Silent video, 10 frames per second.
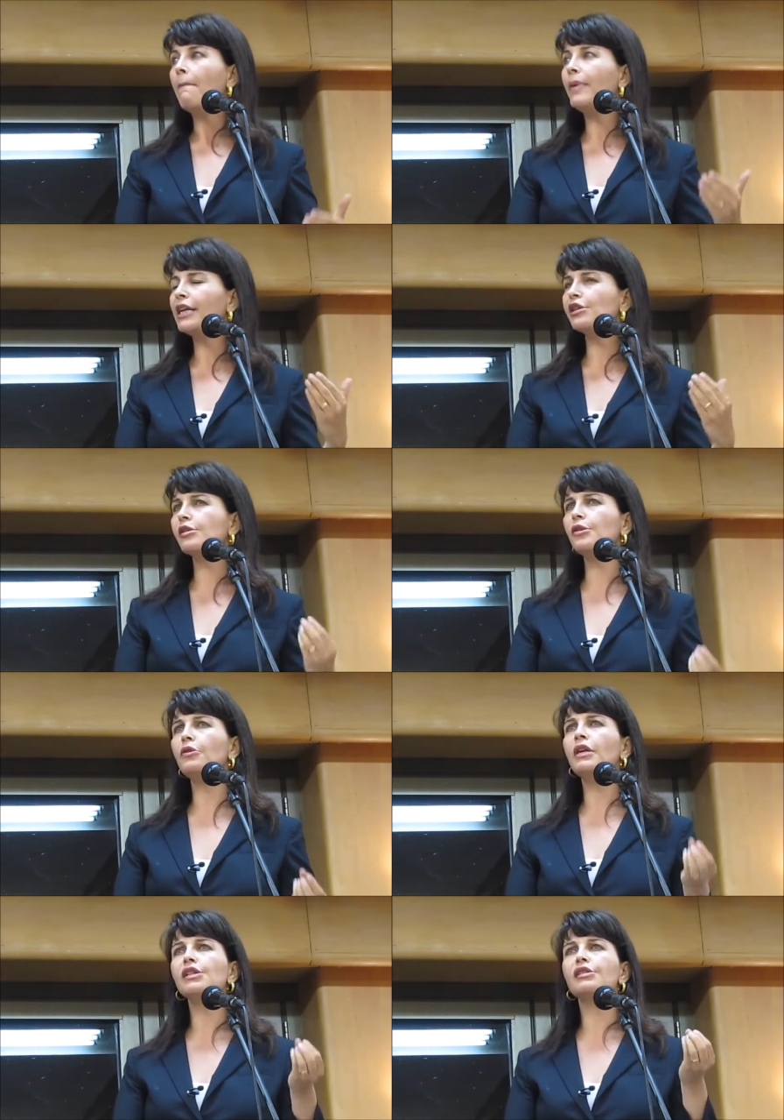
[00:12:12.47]
But as
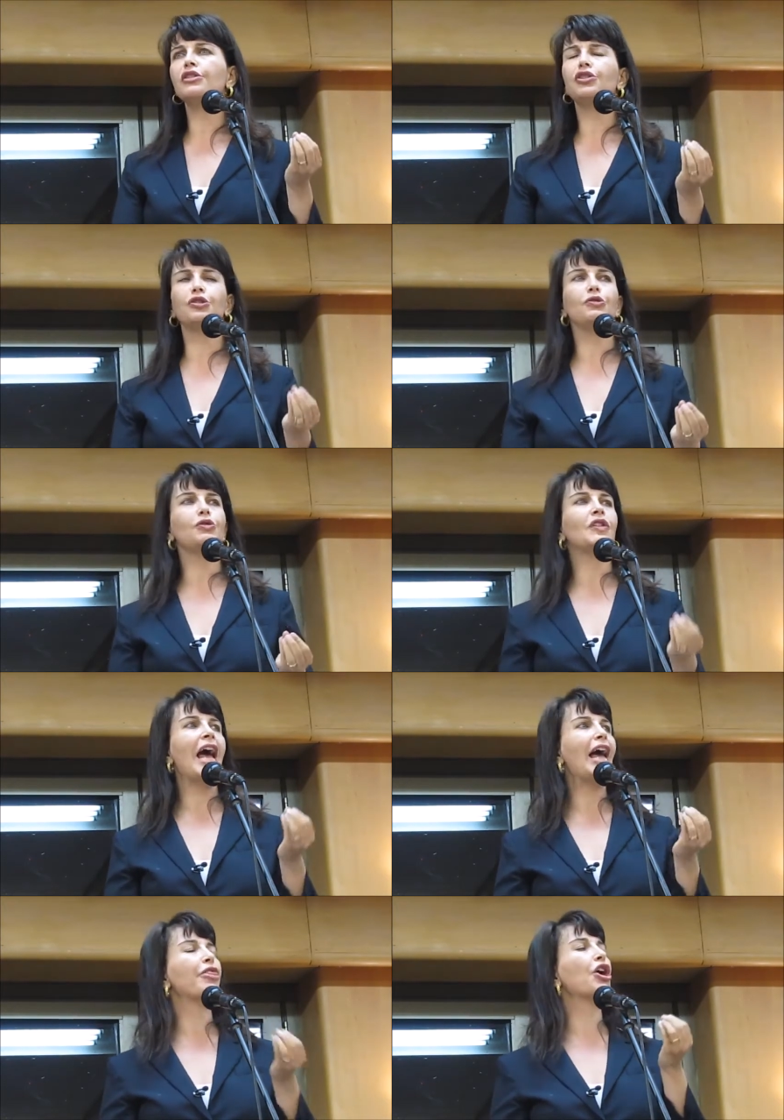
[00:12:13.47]
soon as the Jews
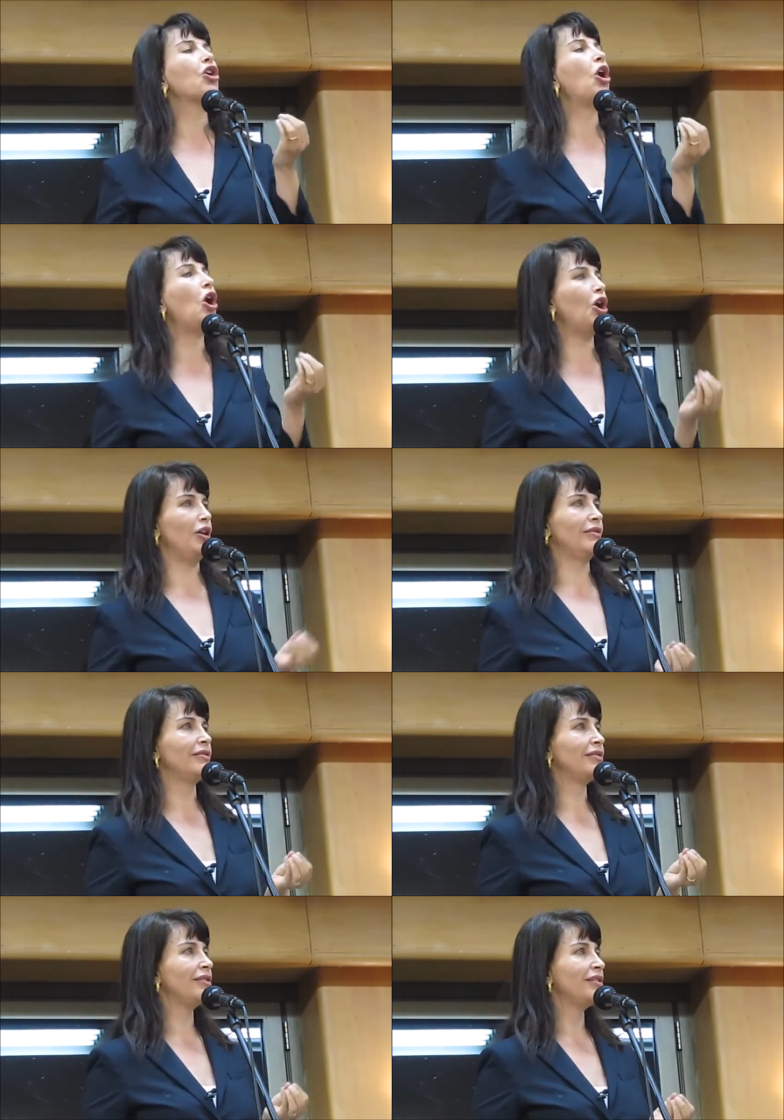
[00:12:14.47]
had the gall
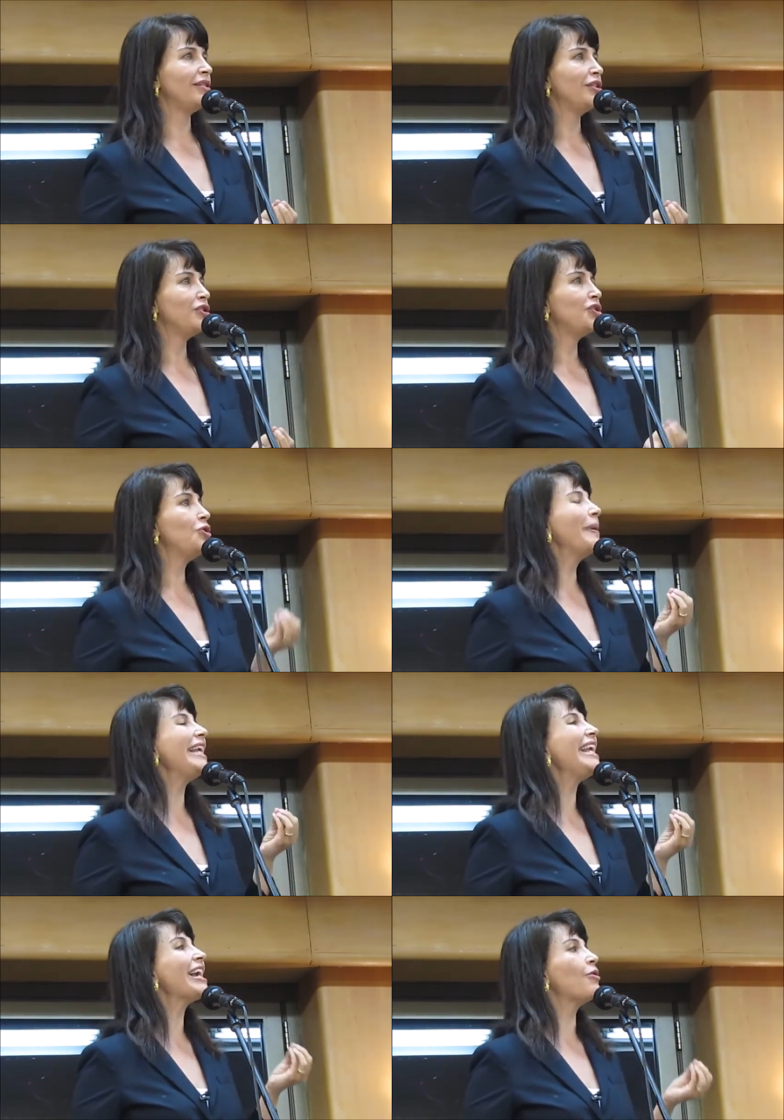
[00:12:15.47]
to
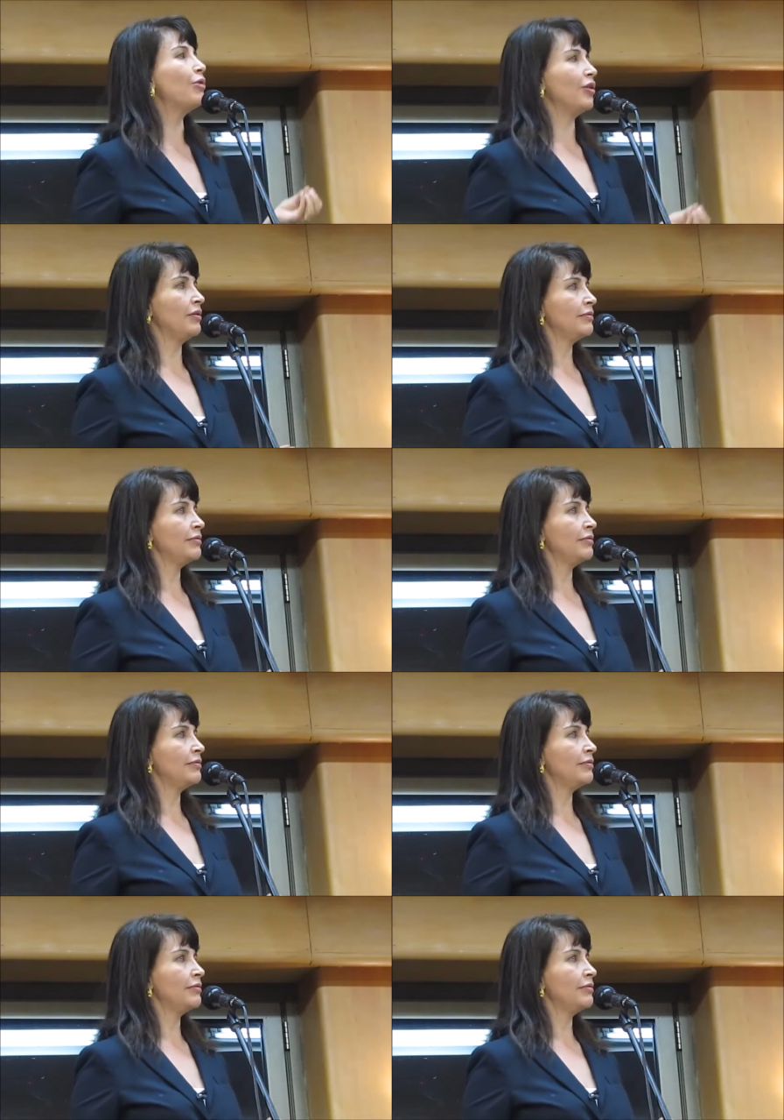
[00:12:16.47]
be equal,